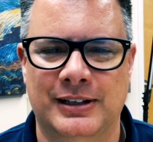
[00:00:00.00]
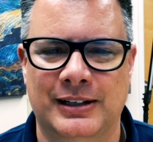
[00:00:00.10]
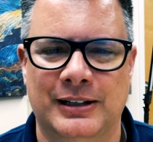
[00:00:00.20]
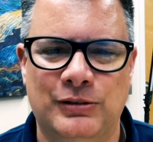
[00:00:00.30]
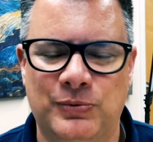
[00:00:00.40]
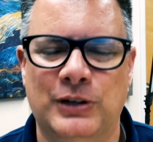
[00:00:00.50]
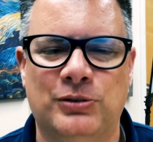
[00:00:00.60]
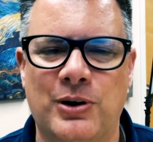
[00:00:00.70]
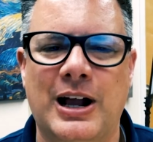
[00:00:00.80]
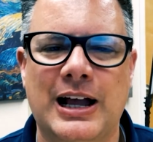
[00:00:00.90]
let's fix
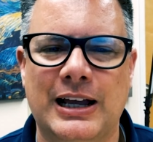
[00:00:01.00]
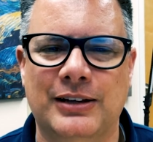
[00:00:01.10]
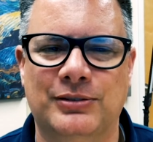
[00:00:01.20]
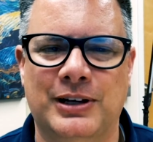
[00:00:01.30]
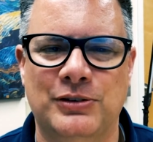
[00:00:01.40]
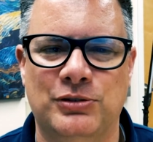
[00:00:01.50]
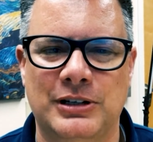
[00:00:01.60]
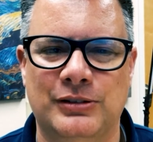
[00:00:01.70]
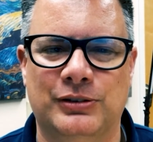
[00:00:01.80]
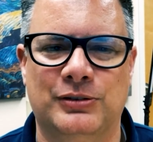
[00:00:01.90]
our eyes on
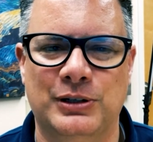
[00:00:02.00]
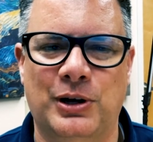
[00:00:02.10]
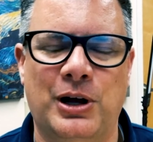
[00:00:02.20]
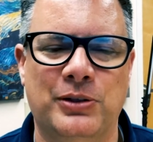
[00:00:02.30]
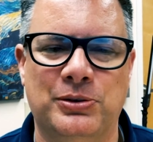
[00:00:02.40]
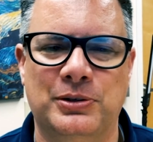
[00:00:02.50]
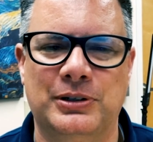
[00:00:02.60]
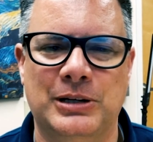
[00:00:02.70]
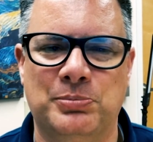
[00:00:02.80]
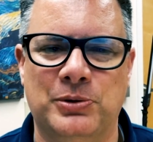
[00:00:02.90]
Jesus, the author
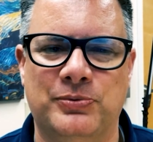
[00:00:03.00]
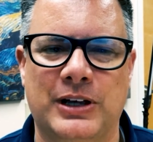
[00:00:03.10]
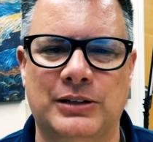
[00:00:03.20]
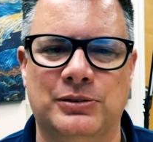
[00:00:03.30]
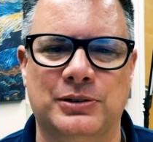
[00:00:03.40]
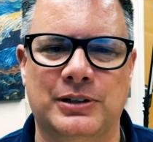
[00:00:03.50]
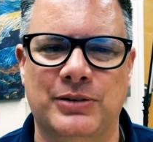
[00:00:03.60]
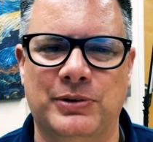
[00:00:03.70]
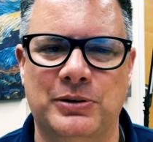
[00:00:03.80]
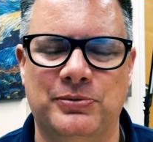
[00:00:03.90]
and perfecter
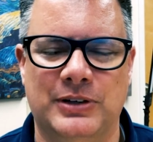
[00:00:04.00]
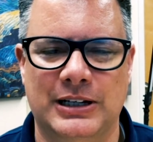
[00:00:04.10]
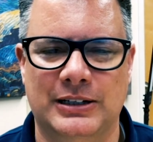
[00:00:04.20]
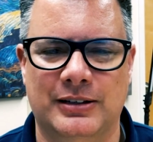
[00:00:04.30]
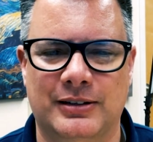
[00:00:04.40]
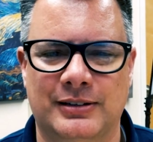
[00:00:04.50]
of our faith,